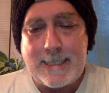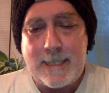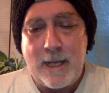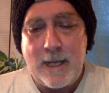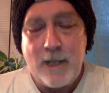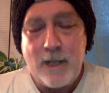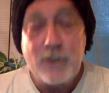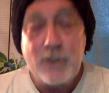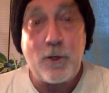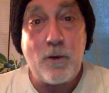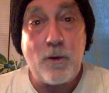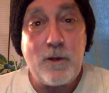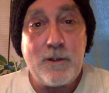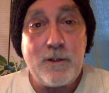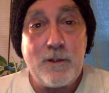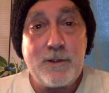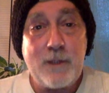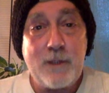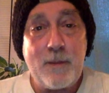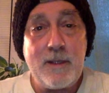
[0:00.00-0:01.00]
So
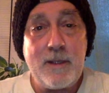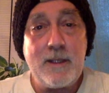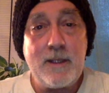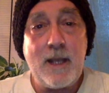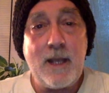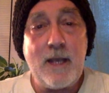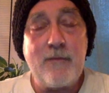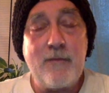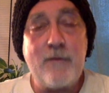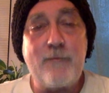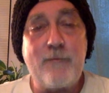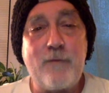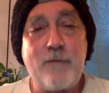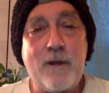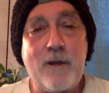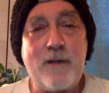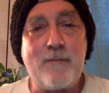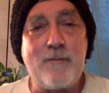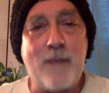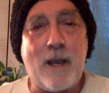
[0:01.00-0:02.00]
somebody gave a
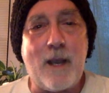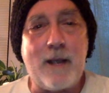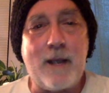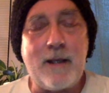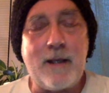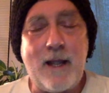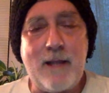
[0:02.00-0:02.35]
friend of mine